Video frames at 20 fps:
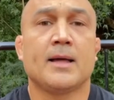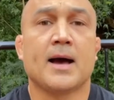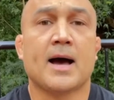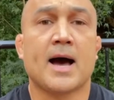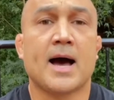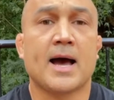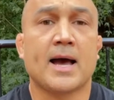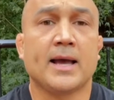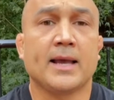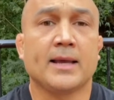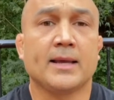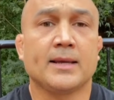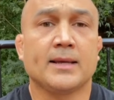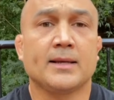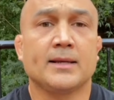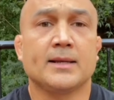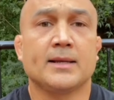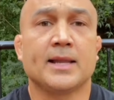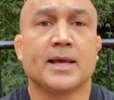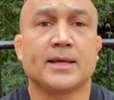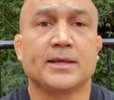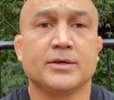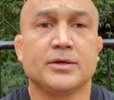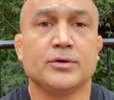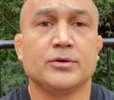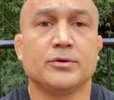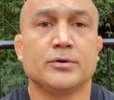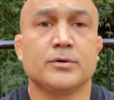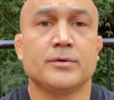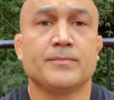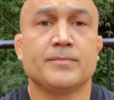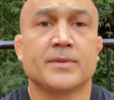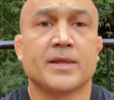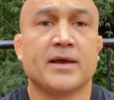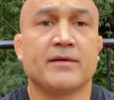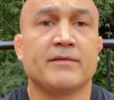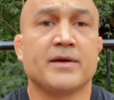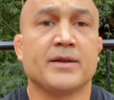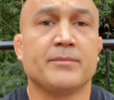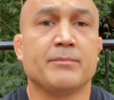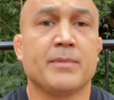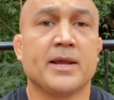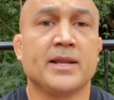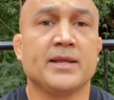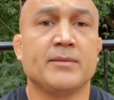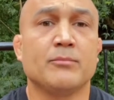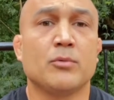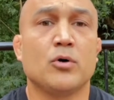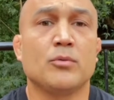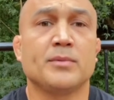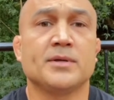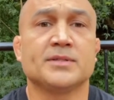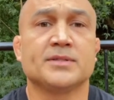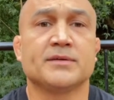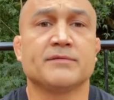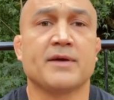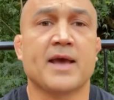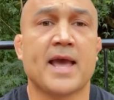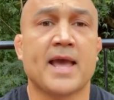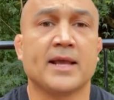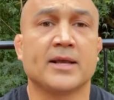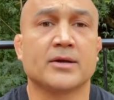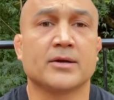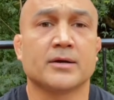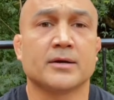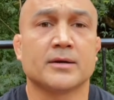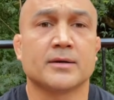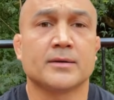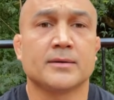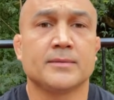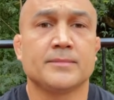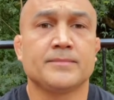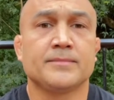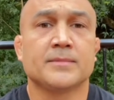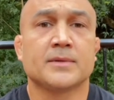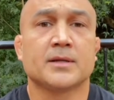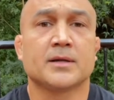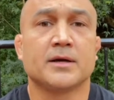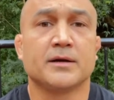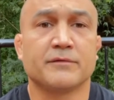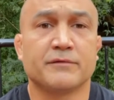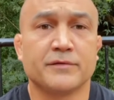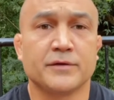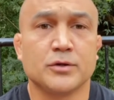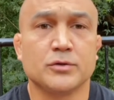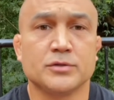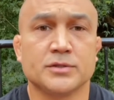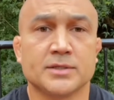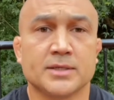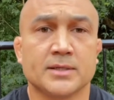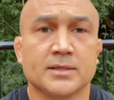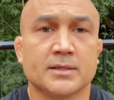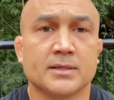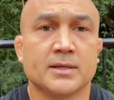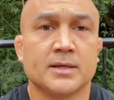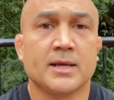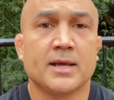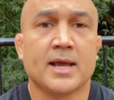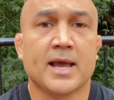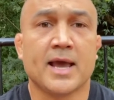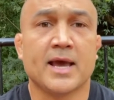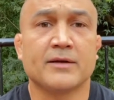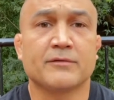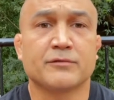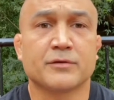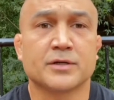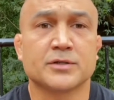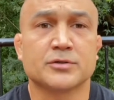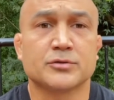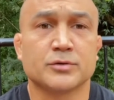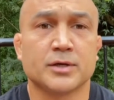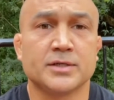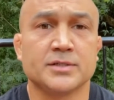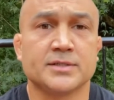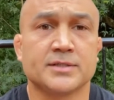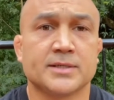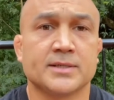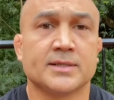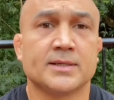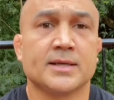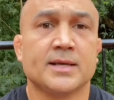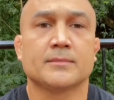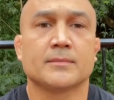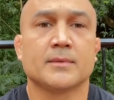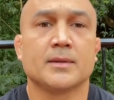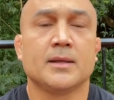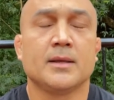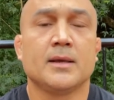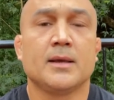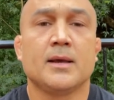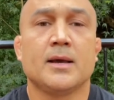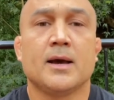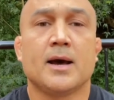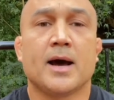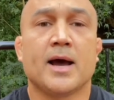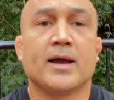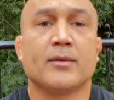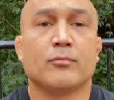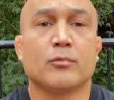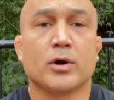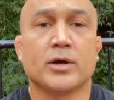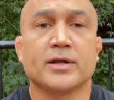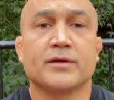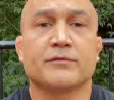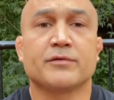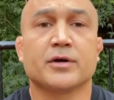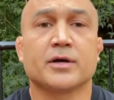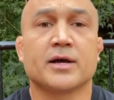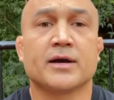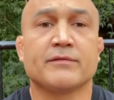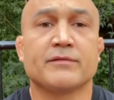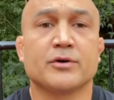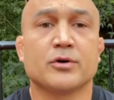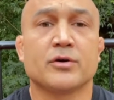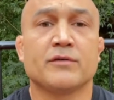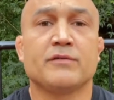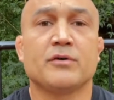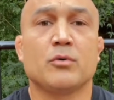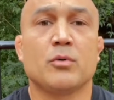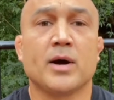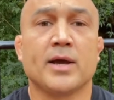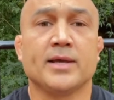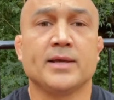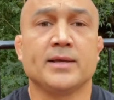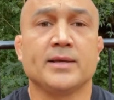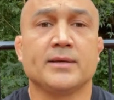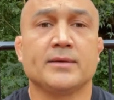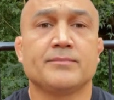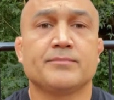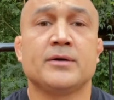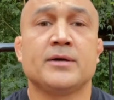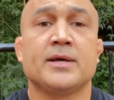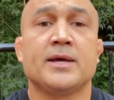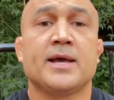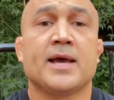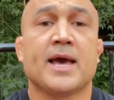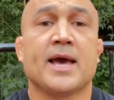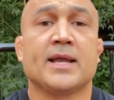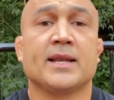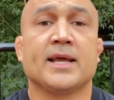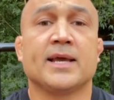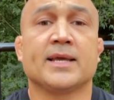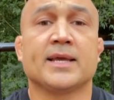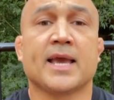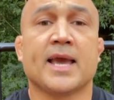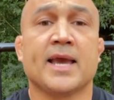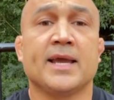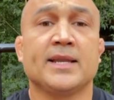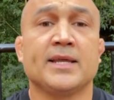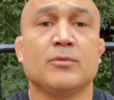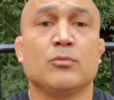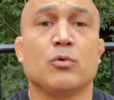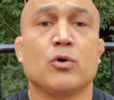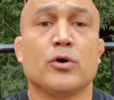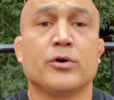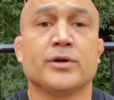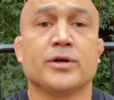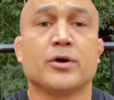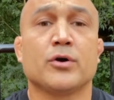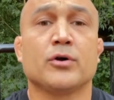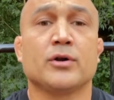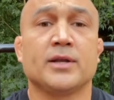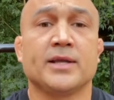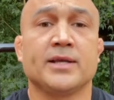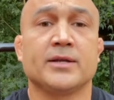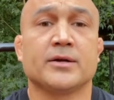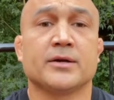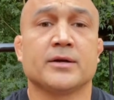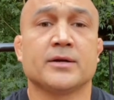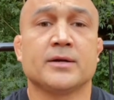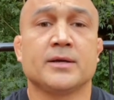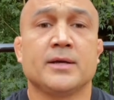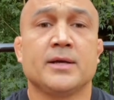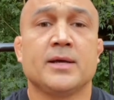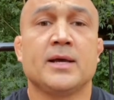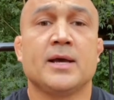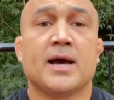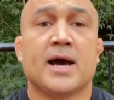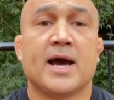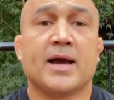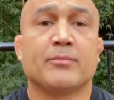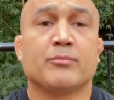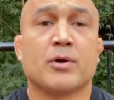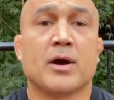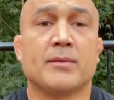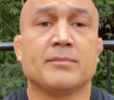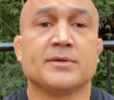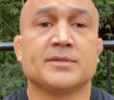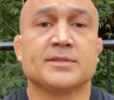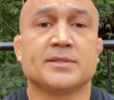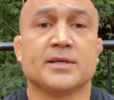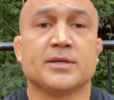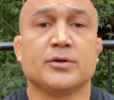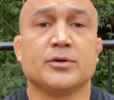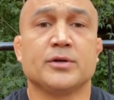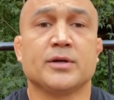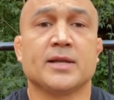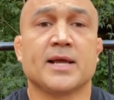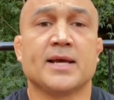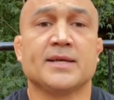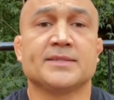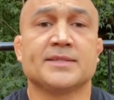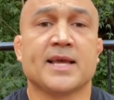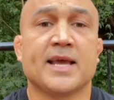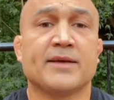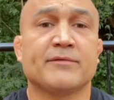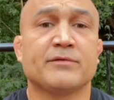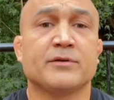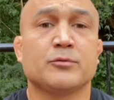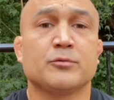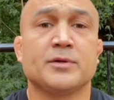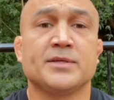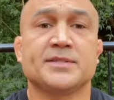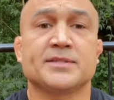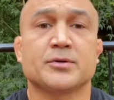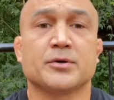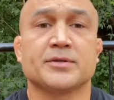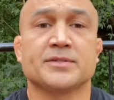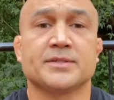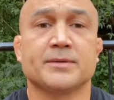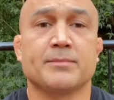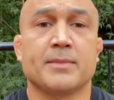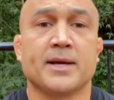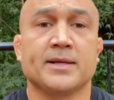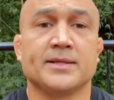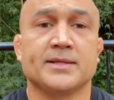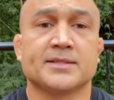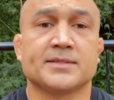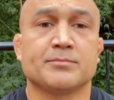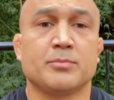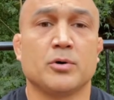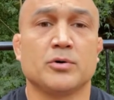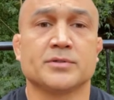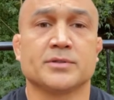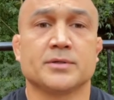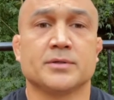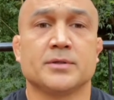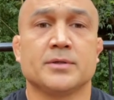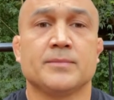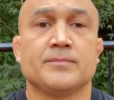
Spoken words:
I, like you, have had many moments of anger, confusion, and frustration. I am running for governor of Hawaii, and like any warrior or leader, I promise to utilize every resource at my disposal.